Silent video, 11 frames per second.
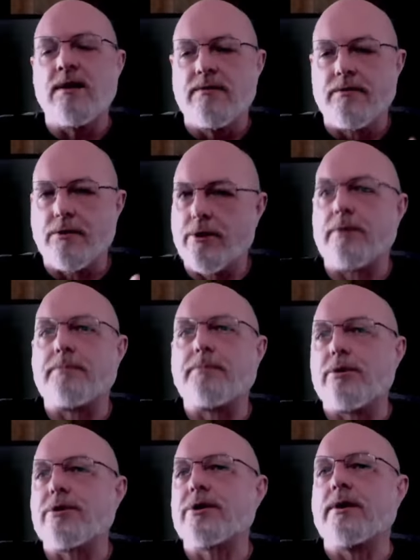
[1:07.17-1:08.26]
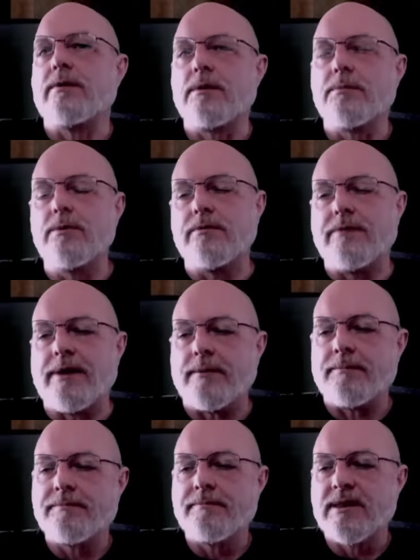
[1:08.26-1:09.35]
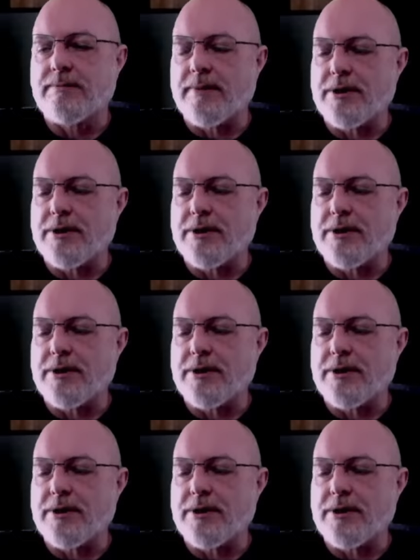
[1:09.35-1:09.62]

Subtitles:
good portion of the movie, especially